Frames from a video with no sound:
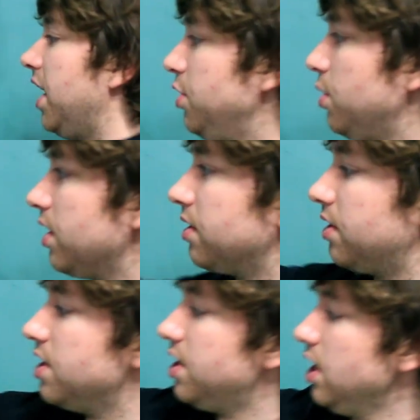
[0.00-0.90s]
And you can
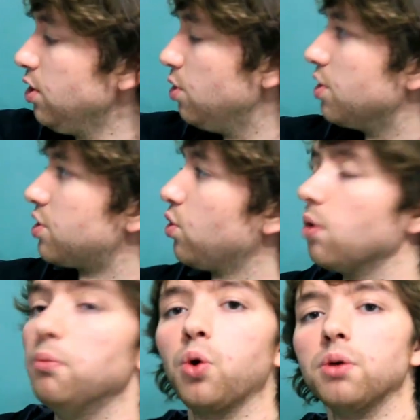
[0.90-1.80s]
continue to
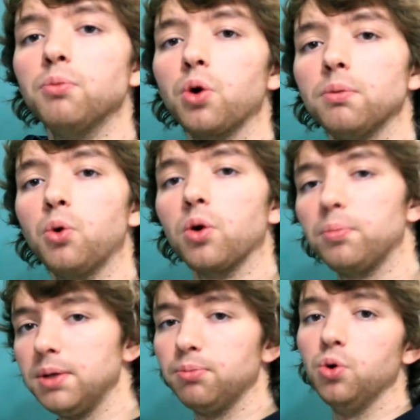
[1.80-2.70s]
store more and more and more
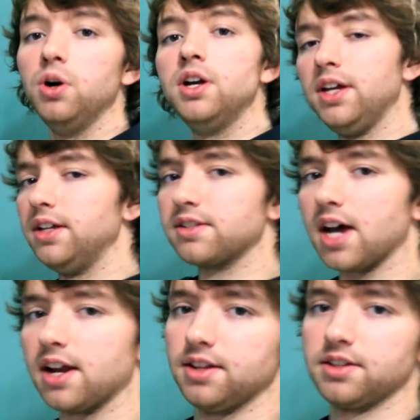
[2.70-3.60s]
people
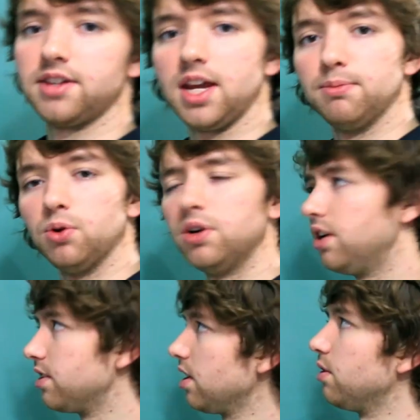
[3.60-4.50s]
inside of this table.
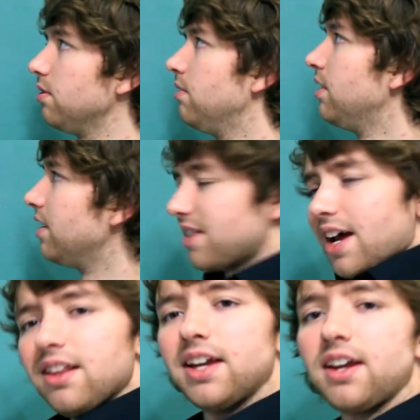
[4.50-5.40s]
So it's
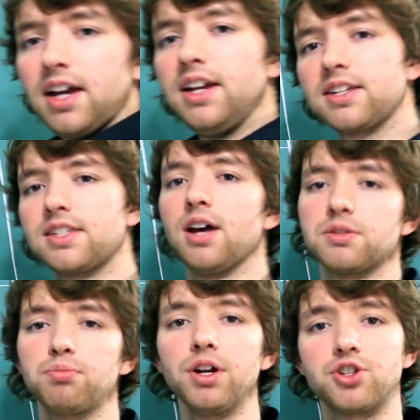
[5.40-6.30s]
kind of like an Excel
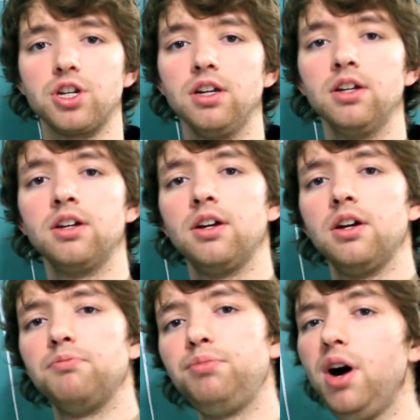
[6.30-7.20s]
spreadsheet,
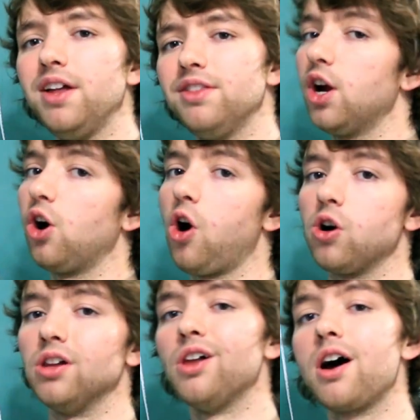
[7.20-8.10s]
but there are
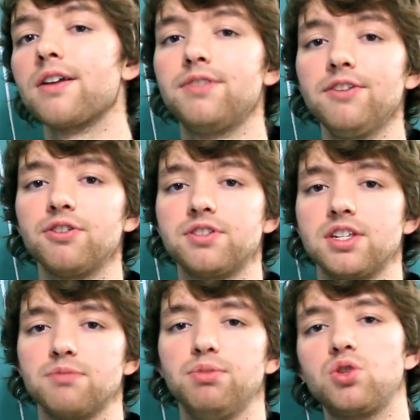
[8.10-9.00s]
a lot of
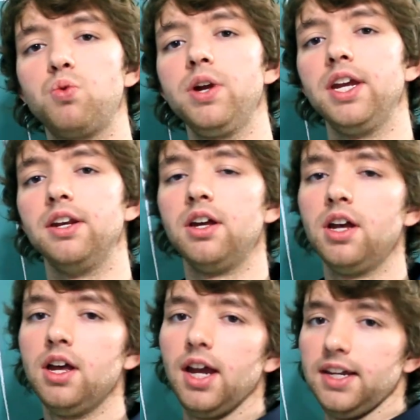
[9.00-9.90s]
differences between
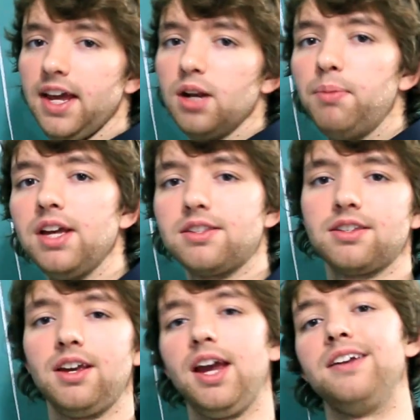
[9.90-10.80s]
a
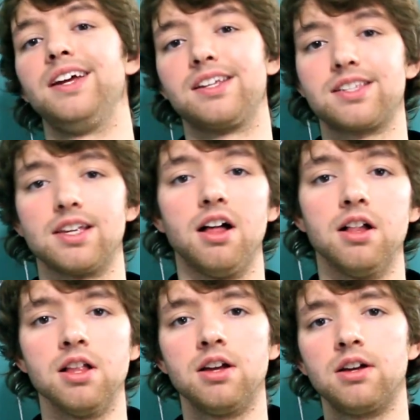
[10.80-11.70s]
database and Excel.